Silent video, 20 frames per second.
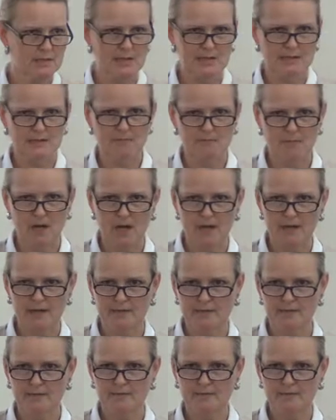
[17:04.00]
set
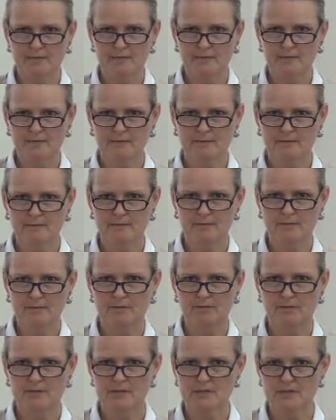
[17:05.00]
by the
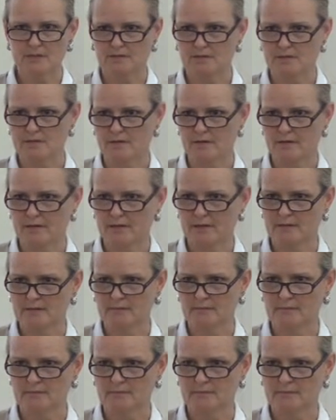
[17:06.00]
UN Secretariat.
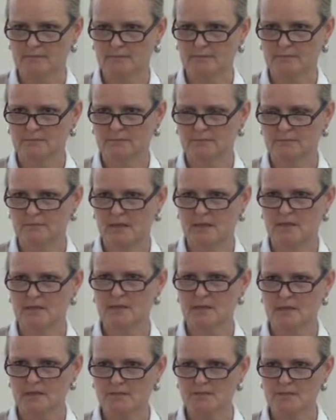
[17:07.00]

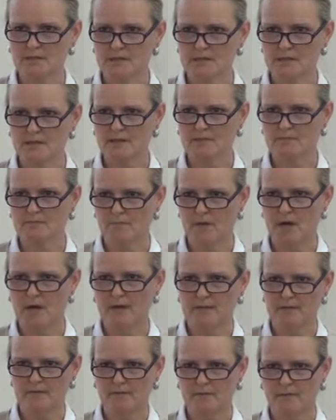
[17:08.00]
It's going to be set
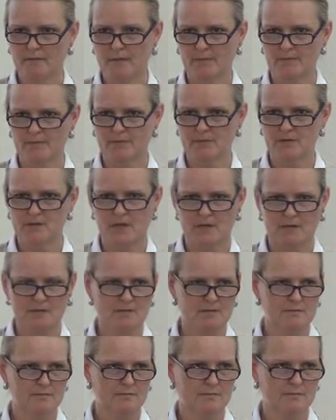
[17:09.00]
by the member
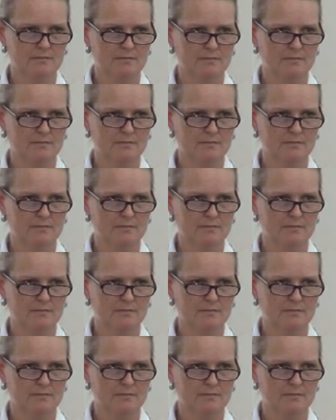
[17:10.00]
states.